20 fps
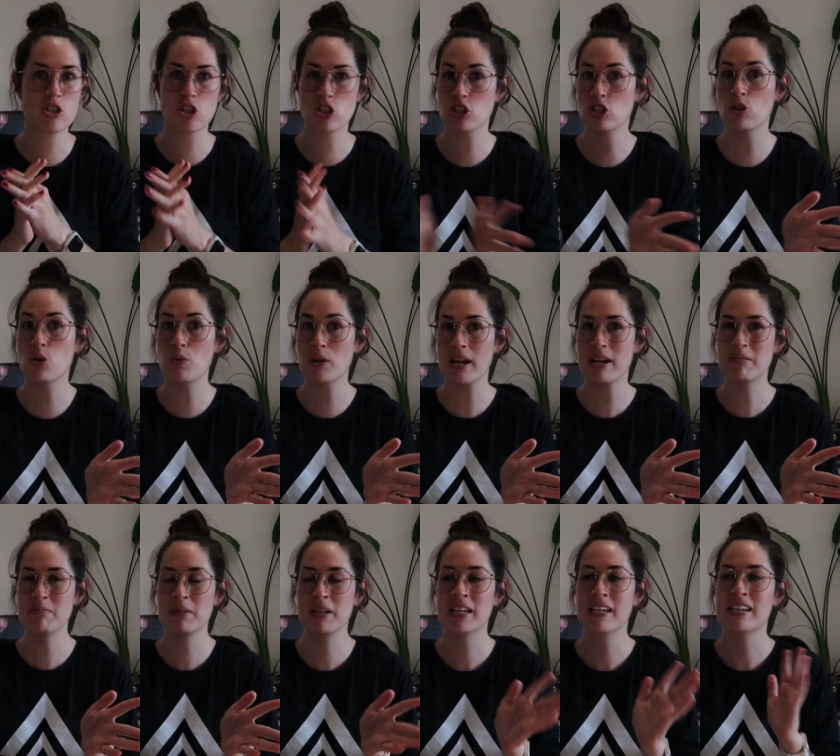just no
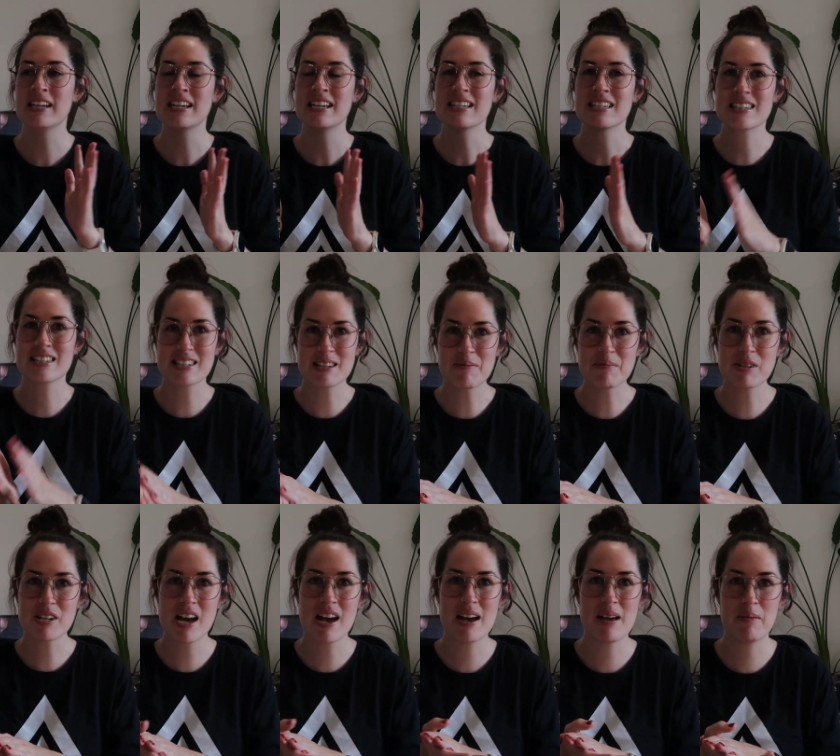name,
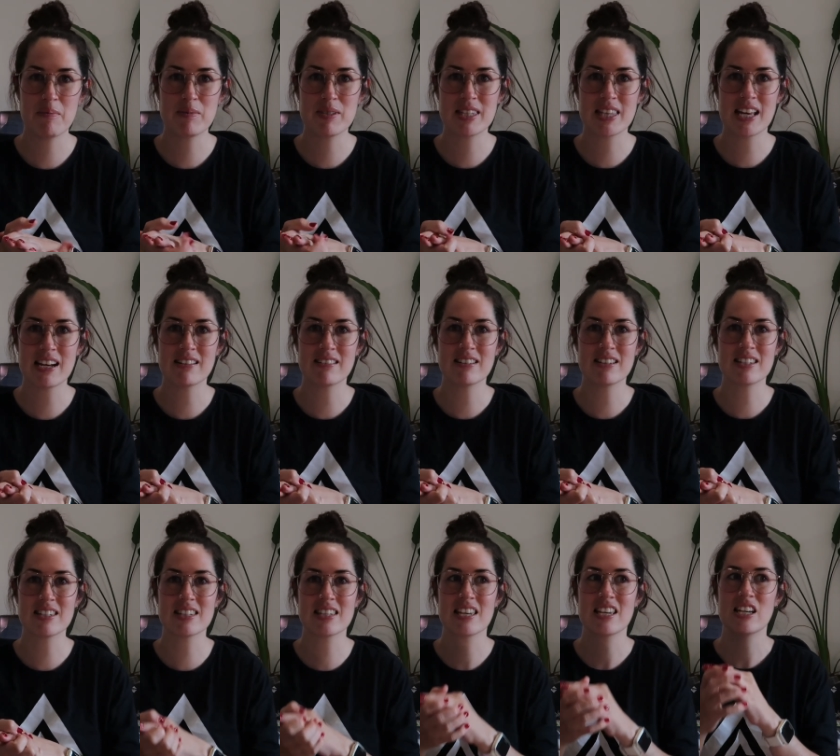sometimes there
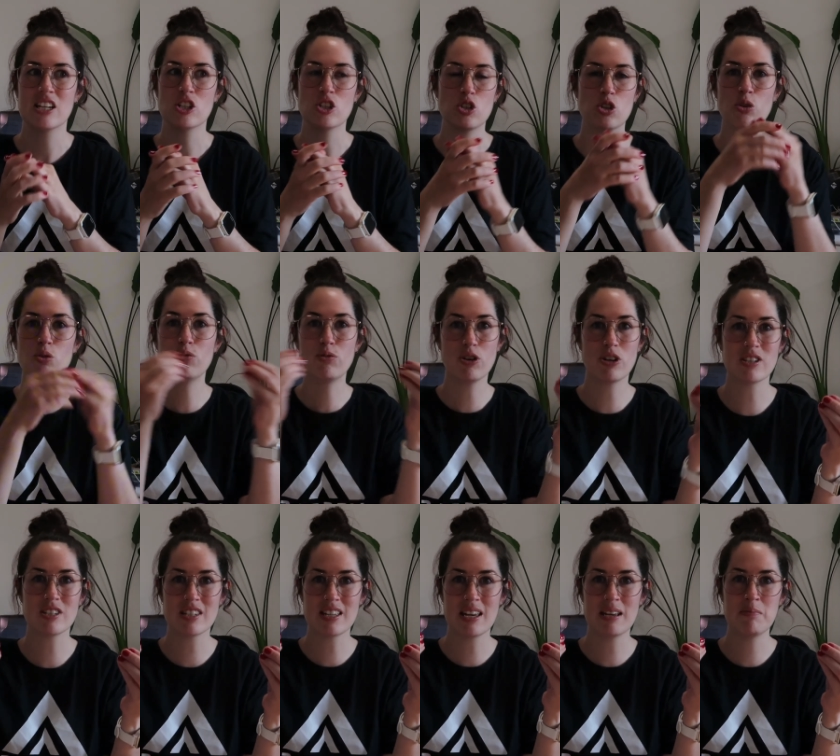is 2
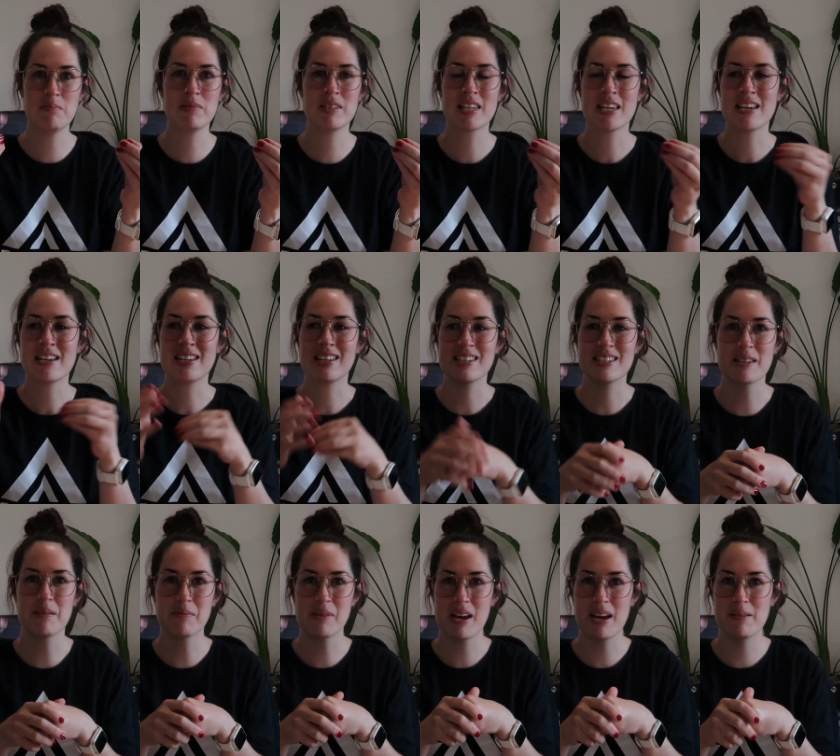first names,
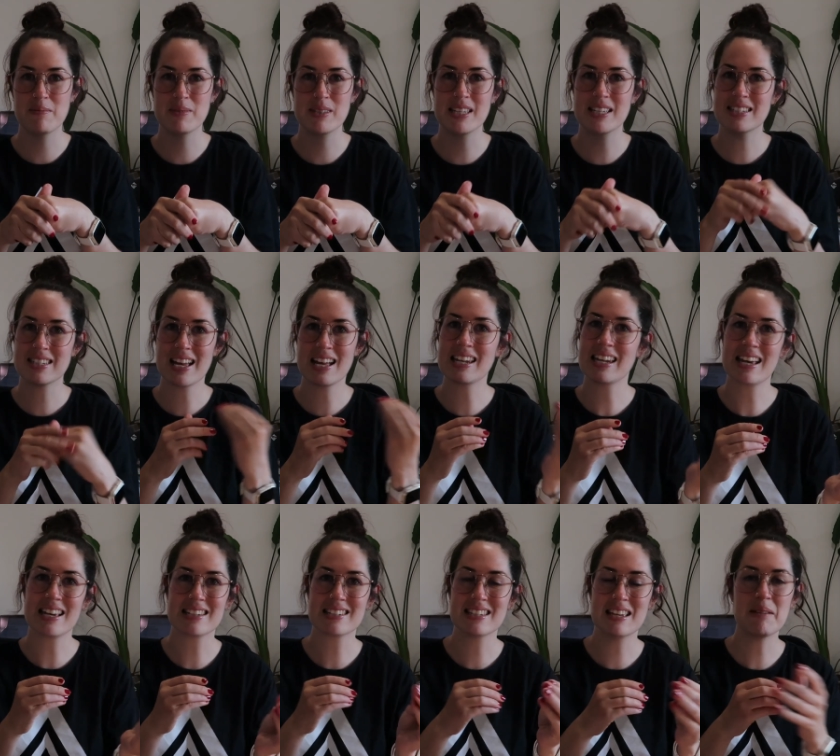sometimes there's a
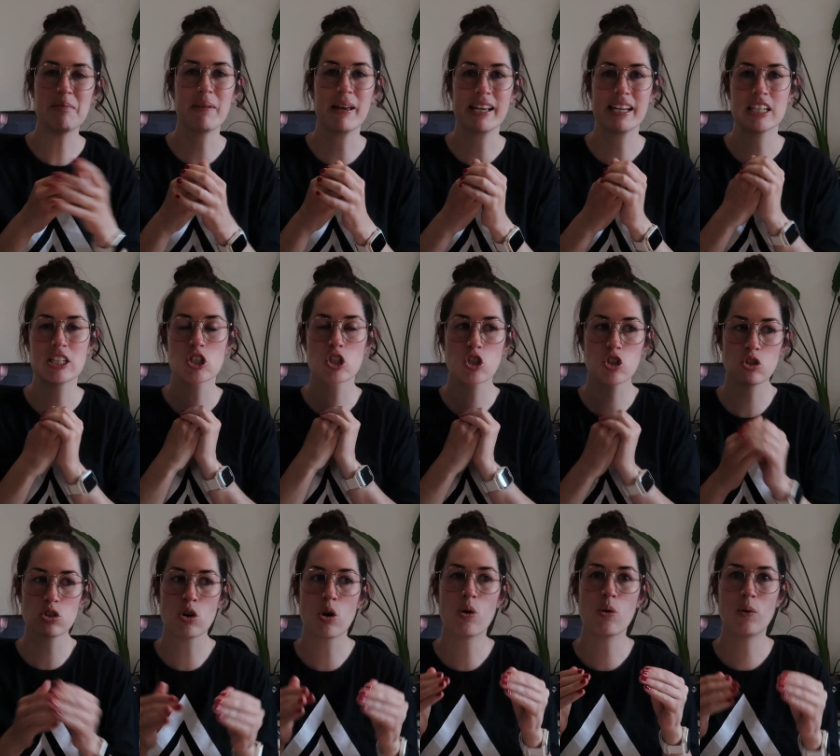last name. Like, it's
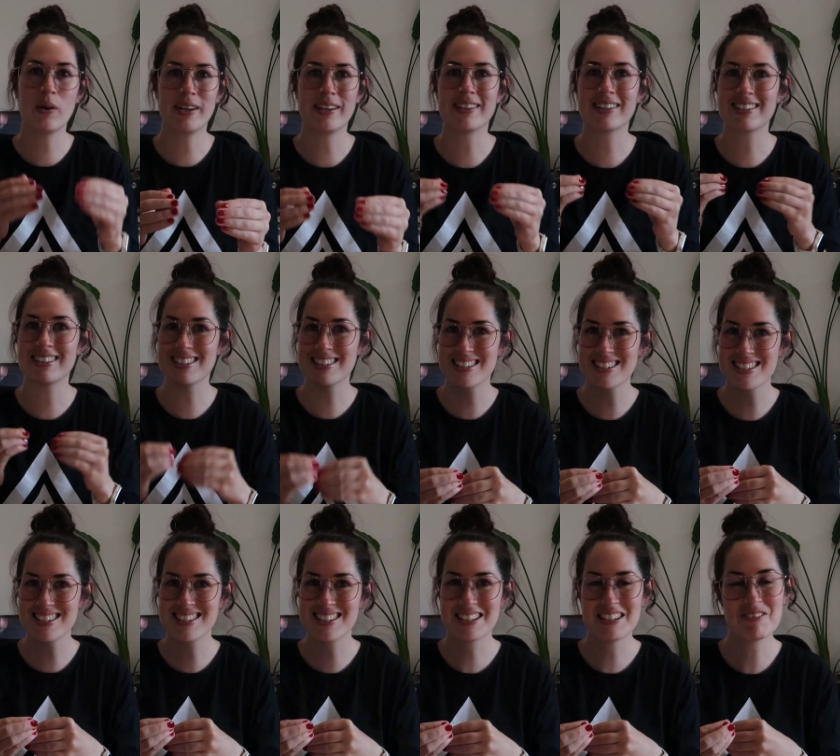so
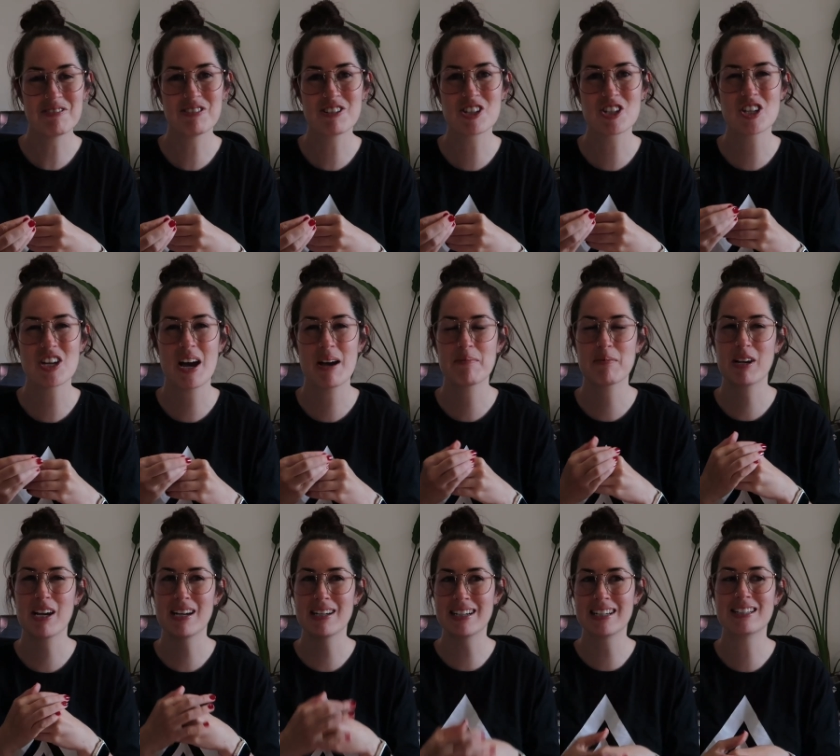inconsistent, which I'm
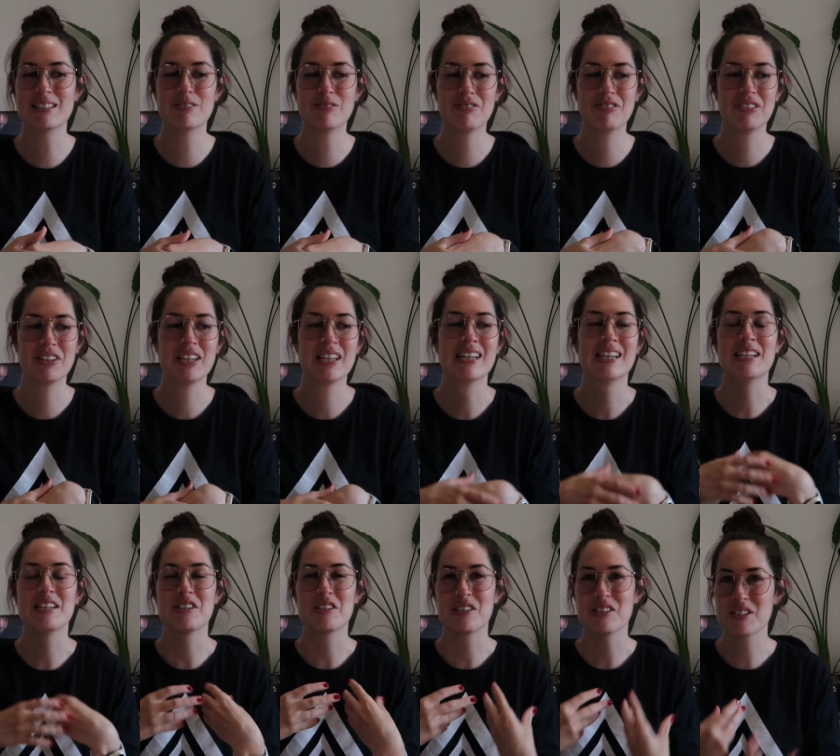kind of
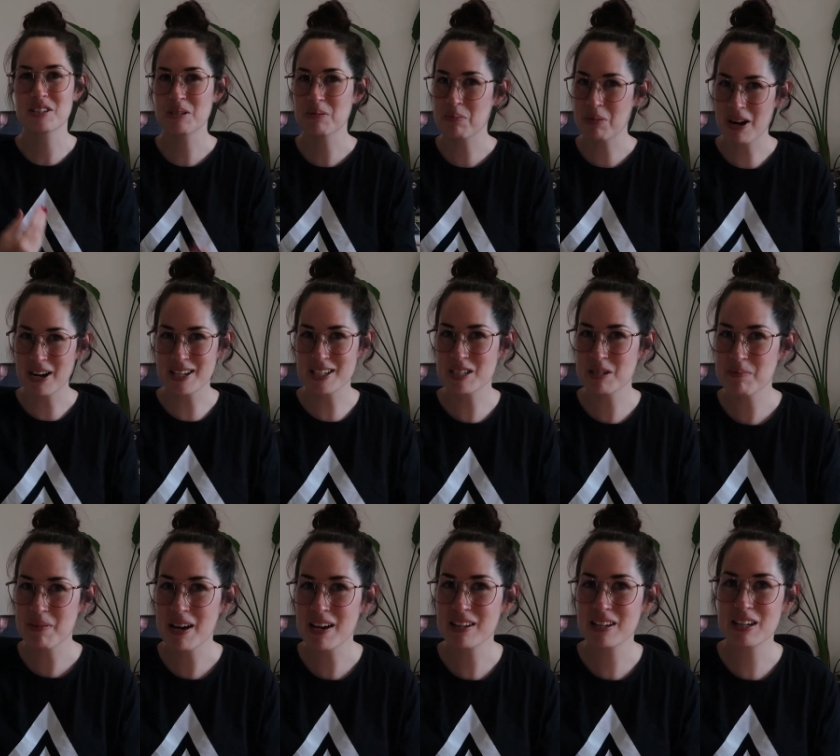surprised
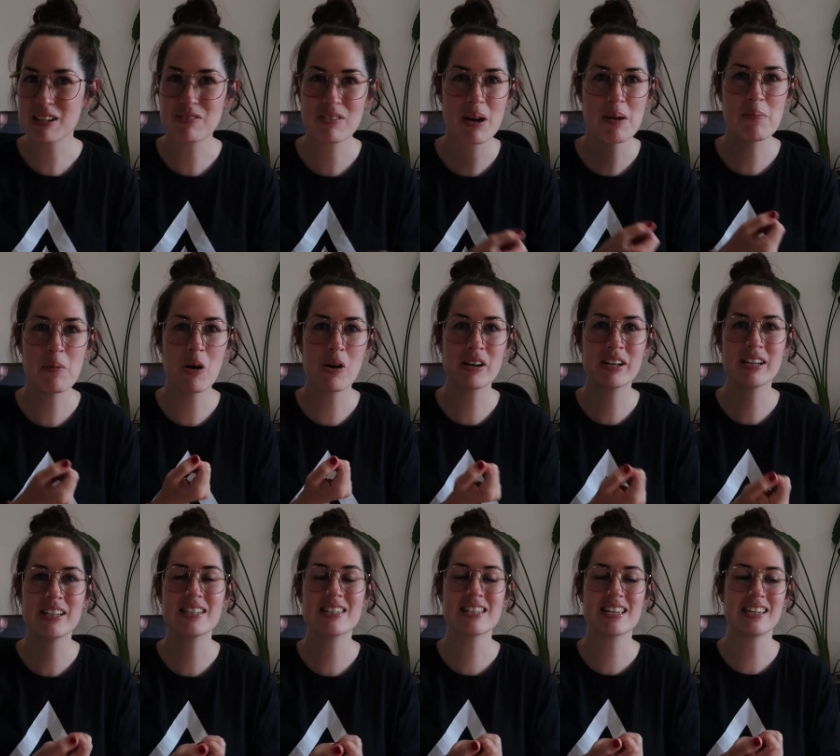about, if I'm
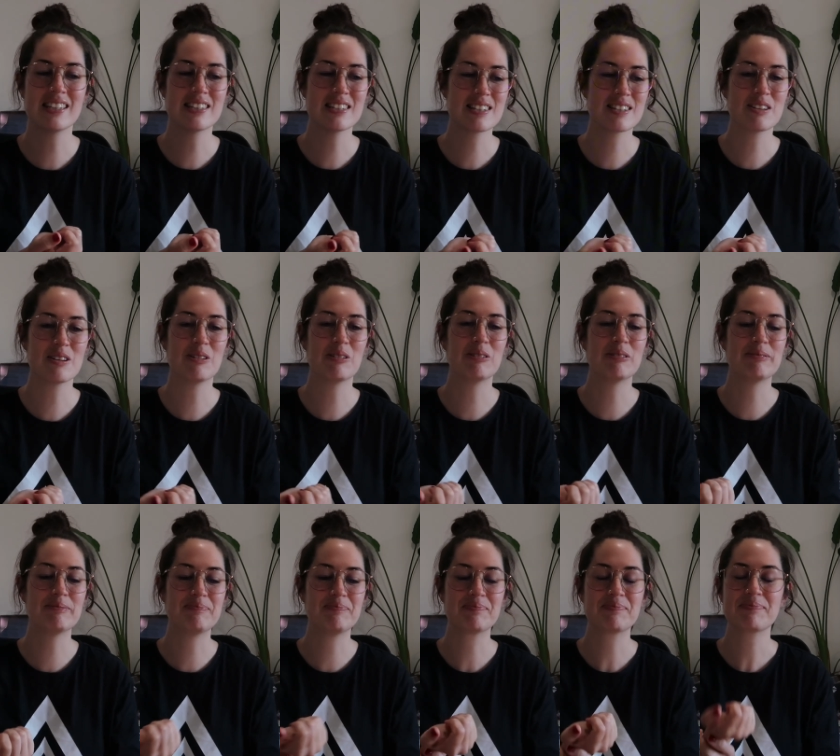honest. And
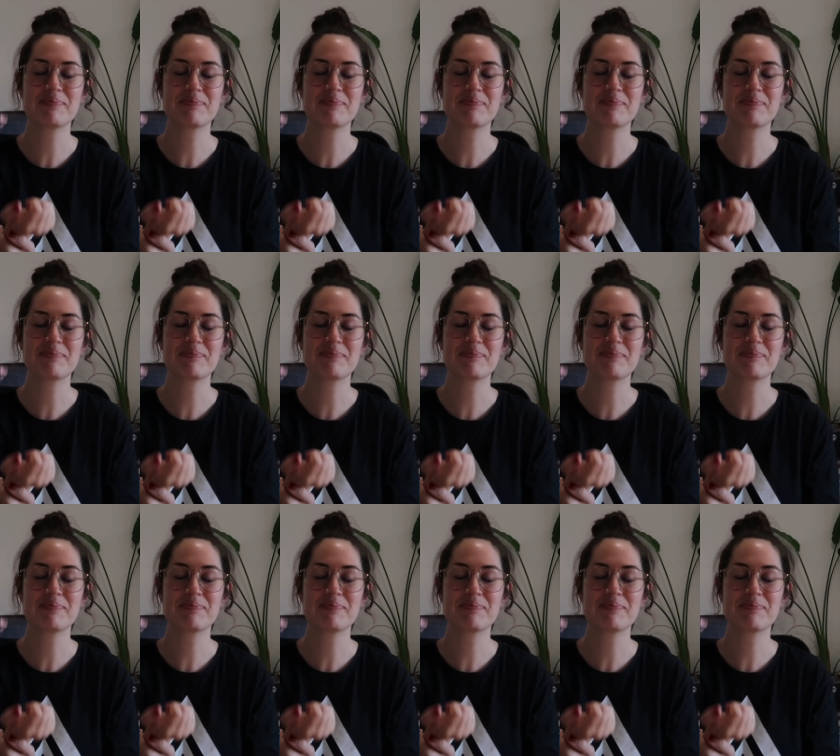so